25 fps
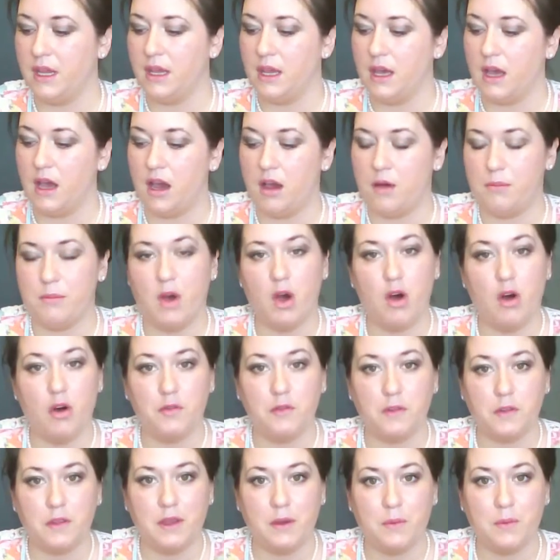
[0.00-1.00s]

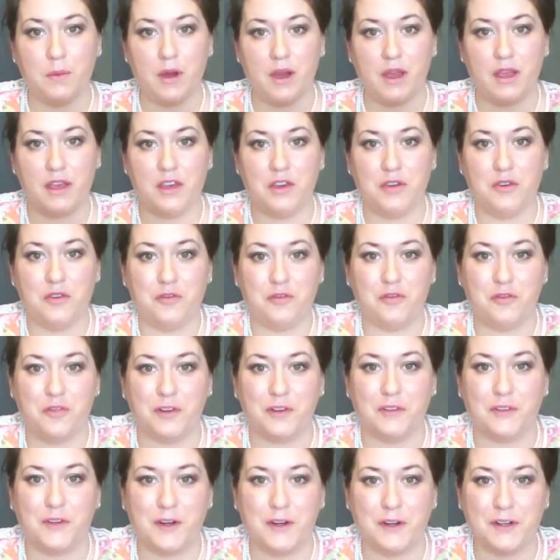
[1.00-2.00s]
Hopefully what you've
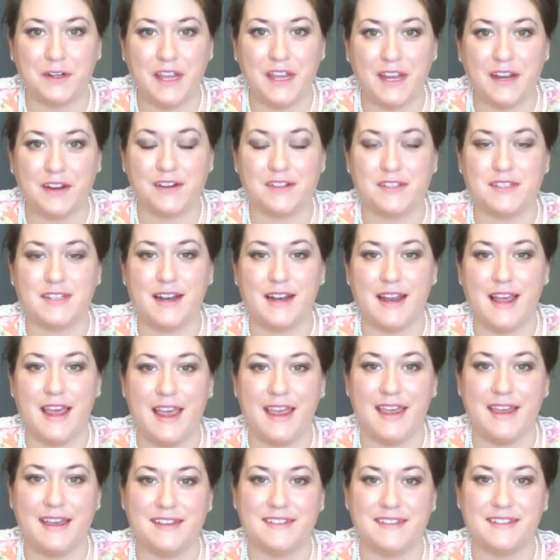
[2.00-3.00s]
learned here
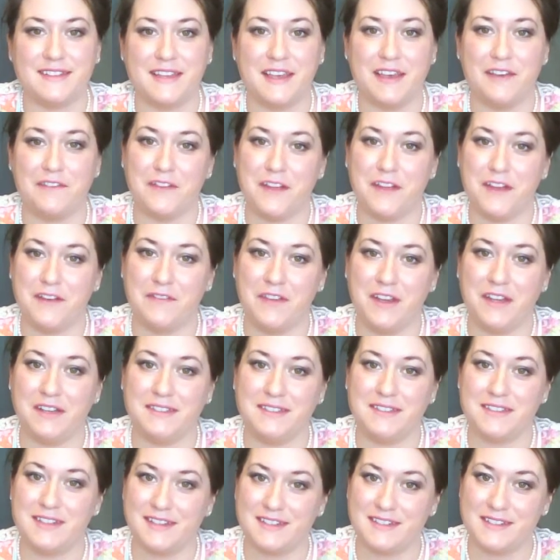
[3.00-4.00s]
today is gift giving
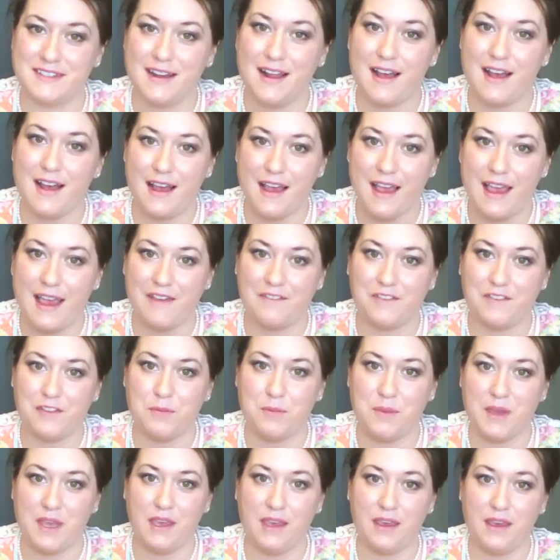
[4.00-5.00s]
does not have to
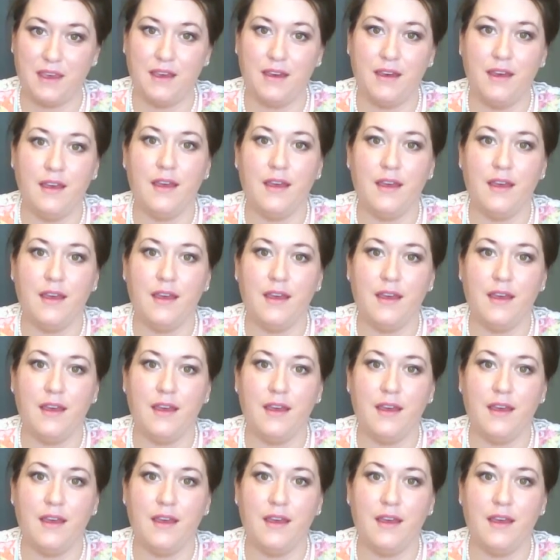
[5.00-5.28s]
be